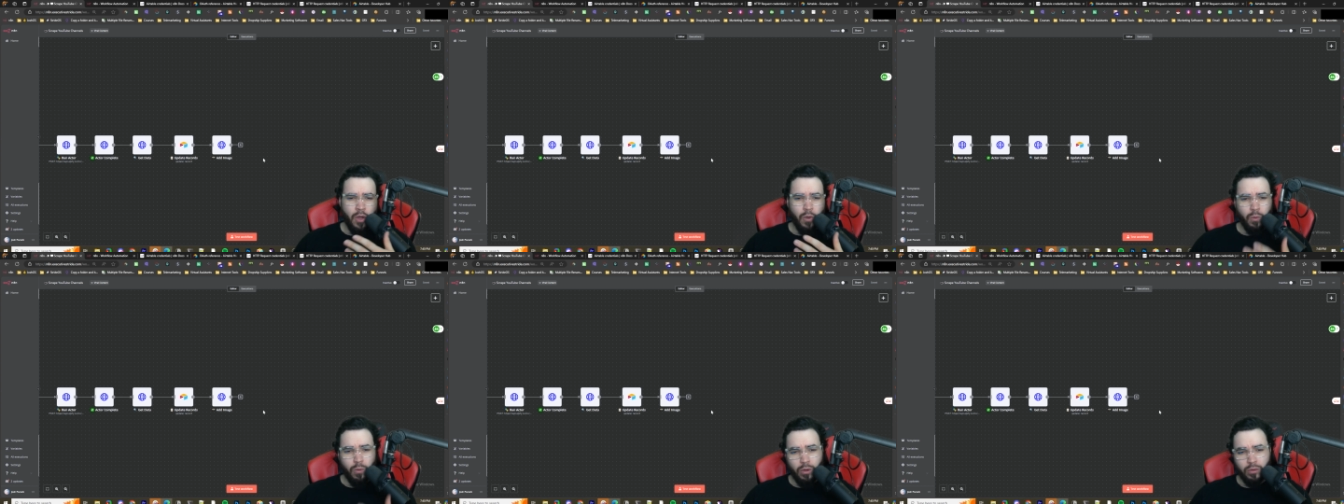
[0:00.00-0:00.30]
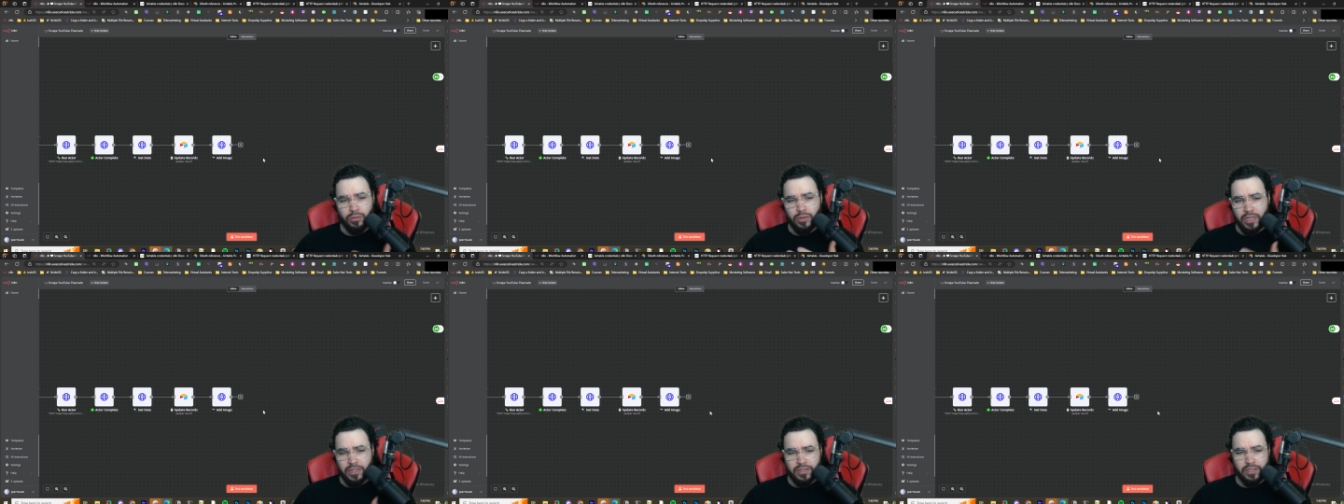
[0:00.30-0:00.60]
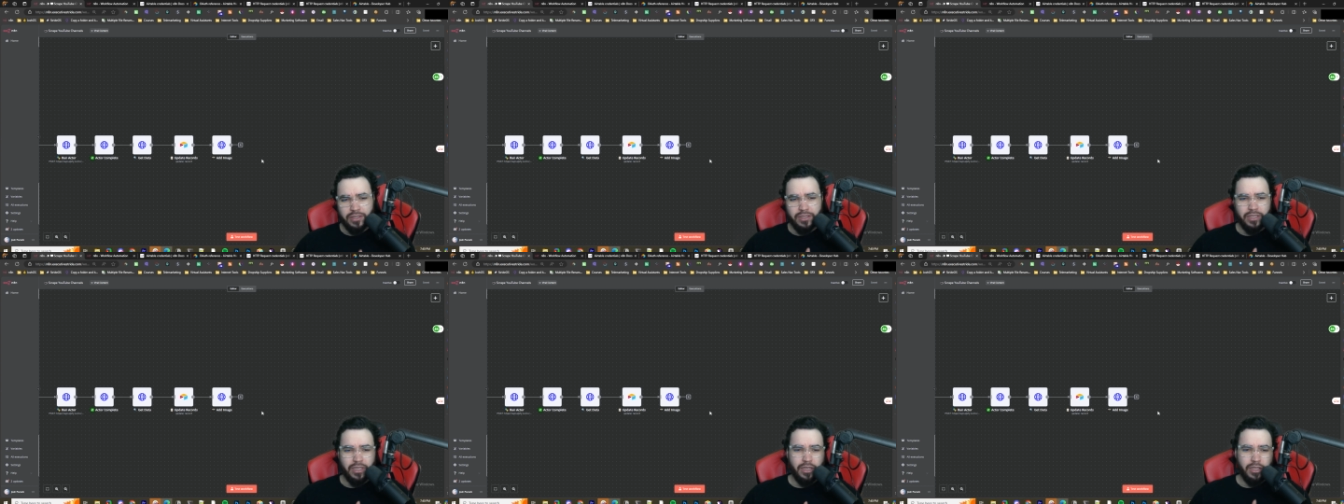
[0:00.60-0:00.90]
won't
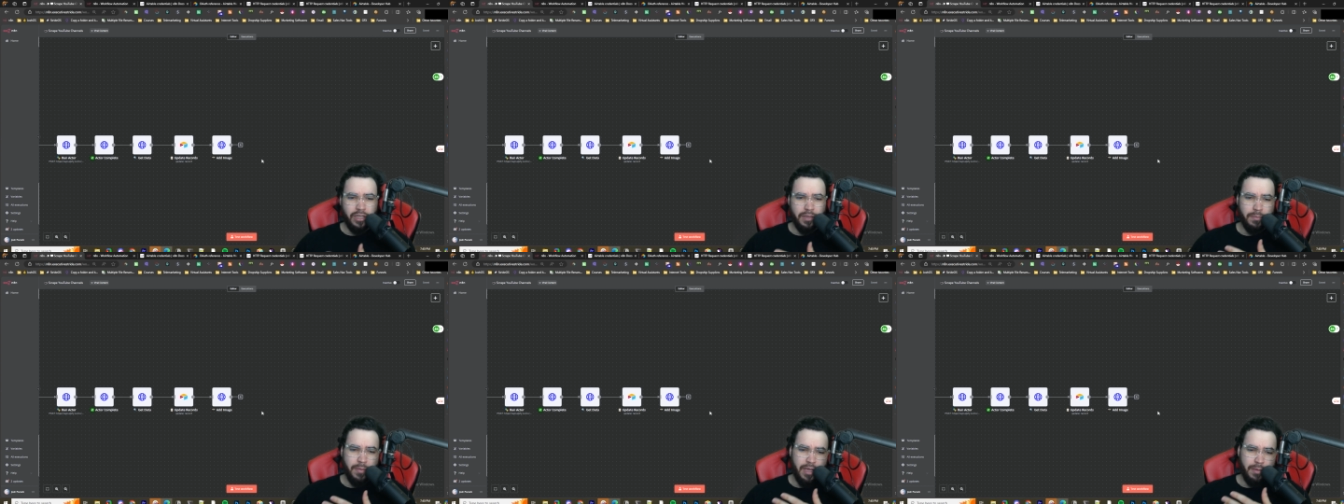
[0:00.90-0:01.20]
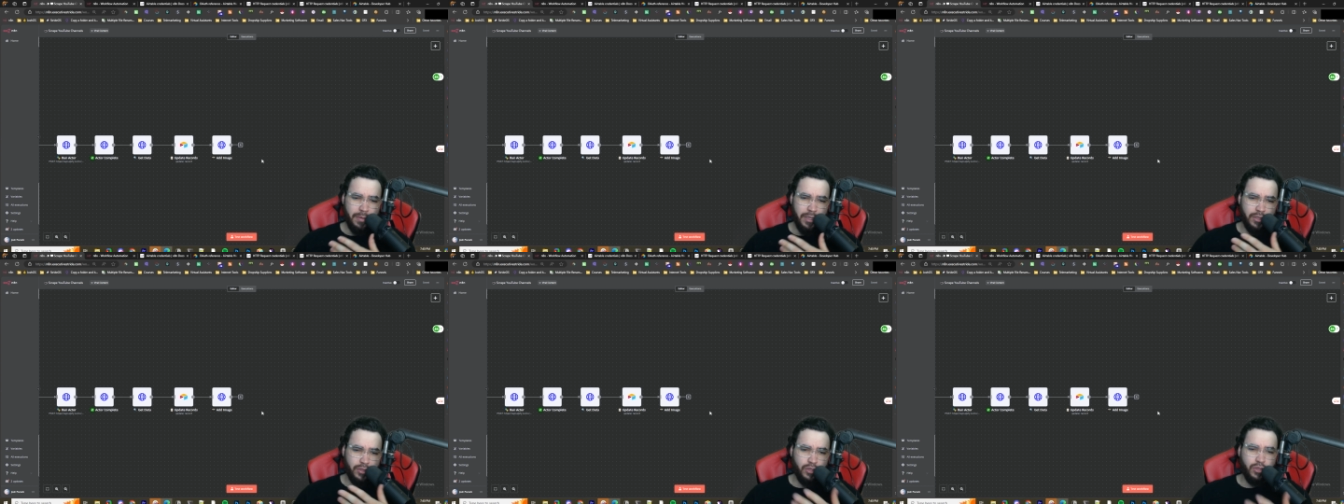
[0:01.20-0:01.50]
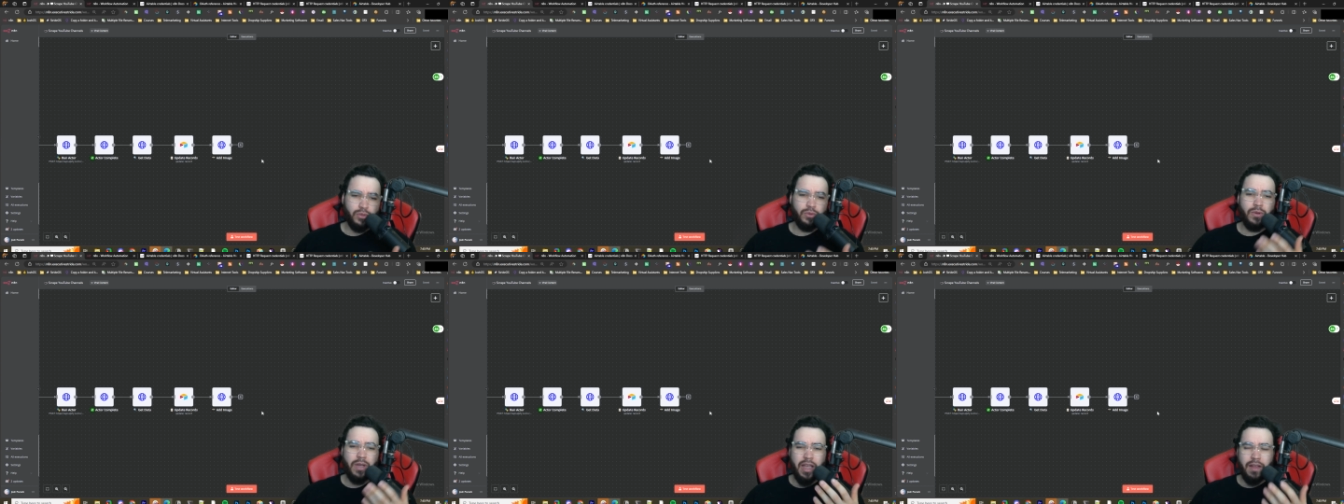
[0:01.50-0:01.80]
necessarily maybe
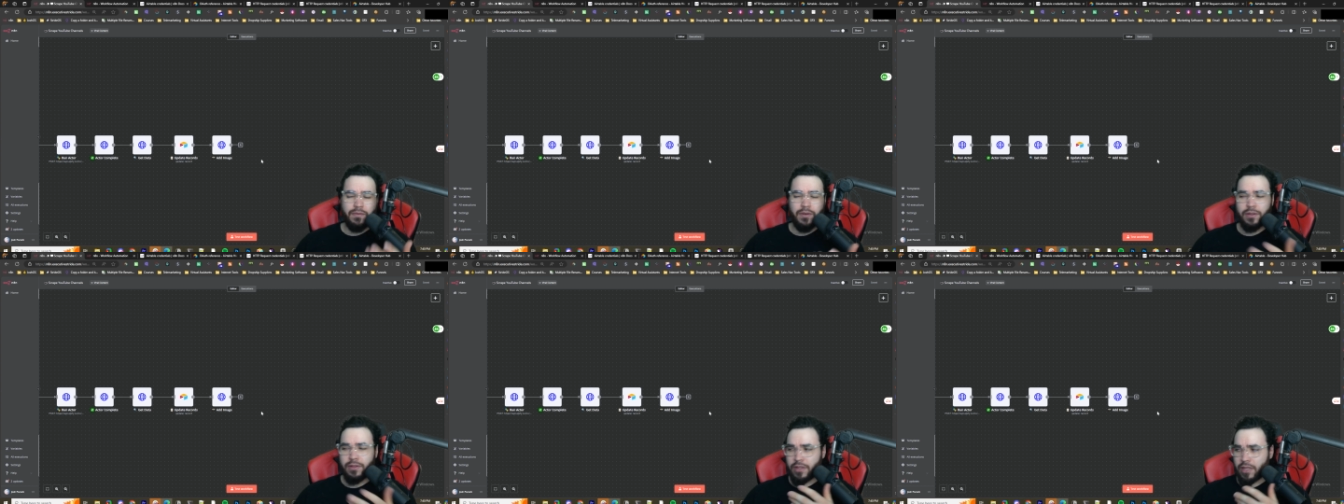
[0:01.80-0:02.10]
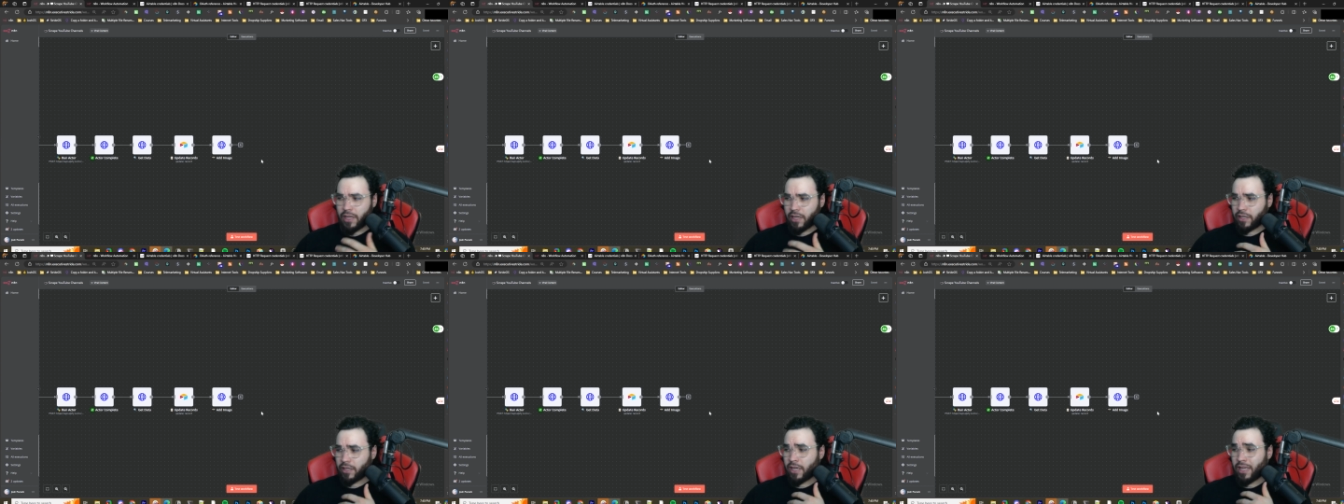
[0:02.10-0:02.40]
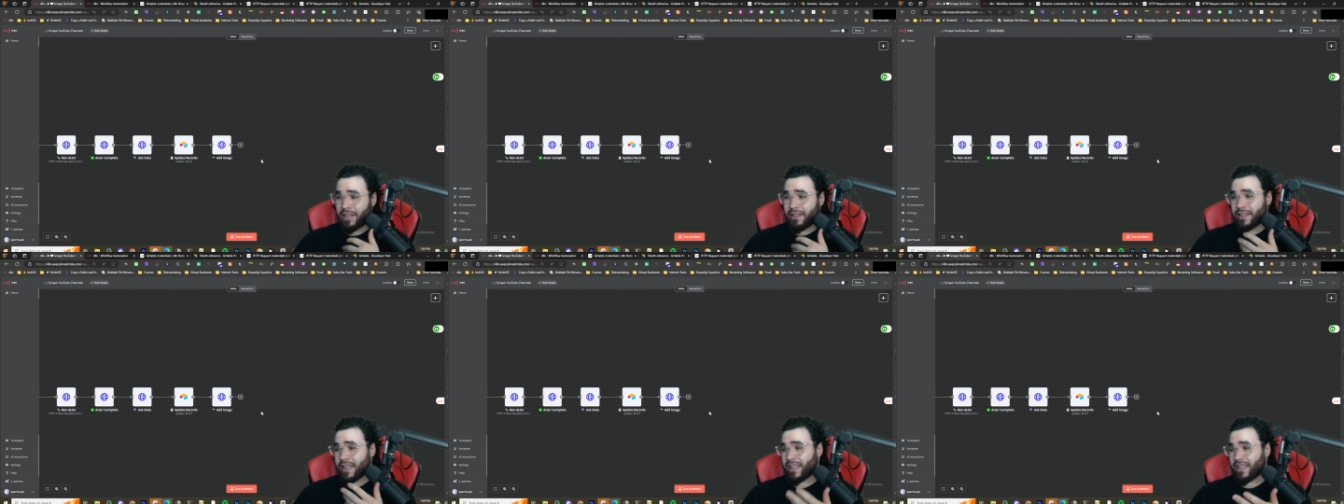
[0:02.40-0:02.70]
do everything
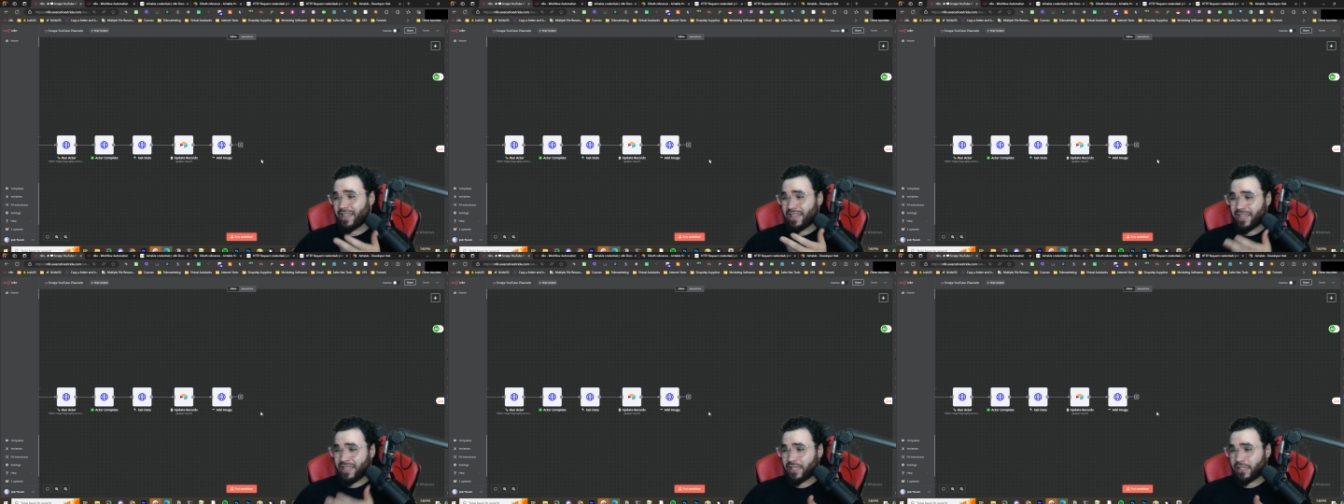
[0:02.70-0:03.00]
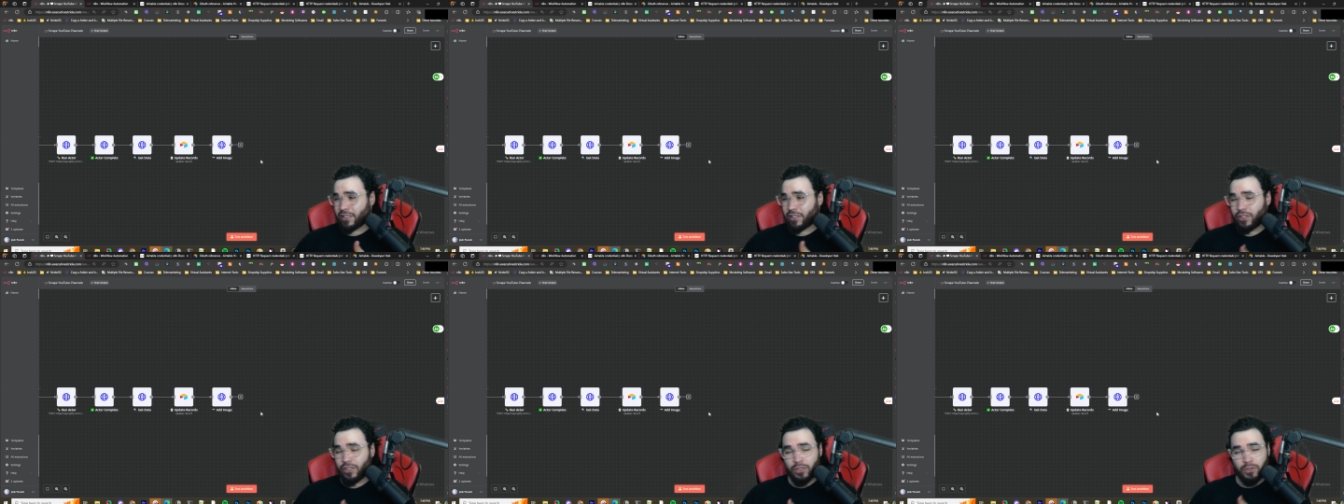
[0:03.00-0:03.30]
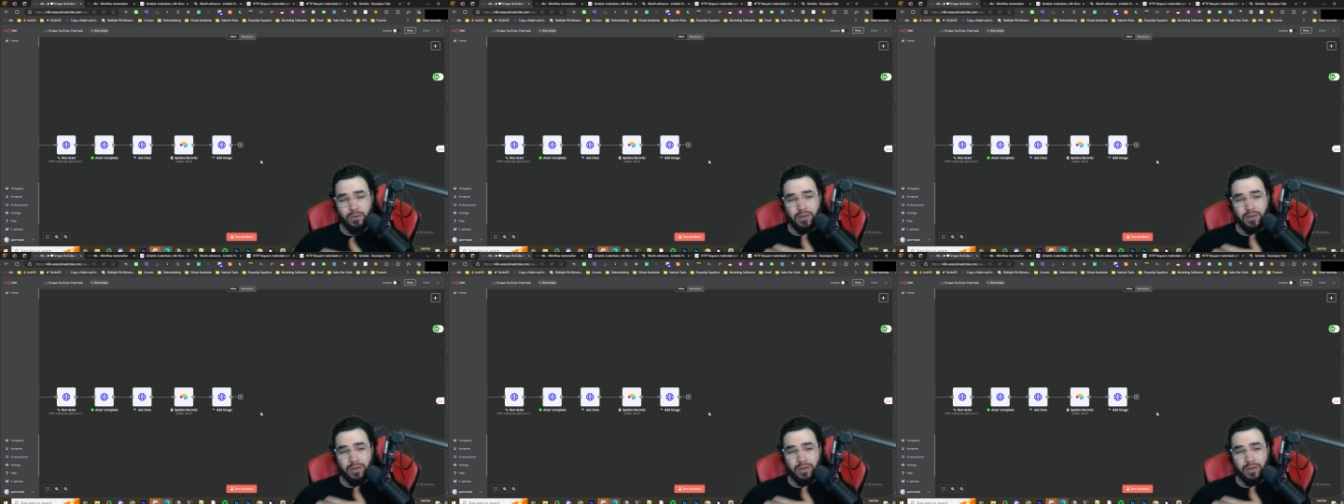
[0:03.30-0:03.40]
that you needed to do.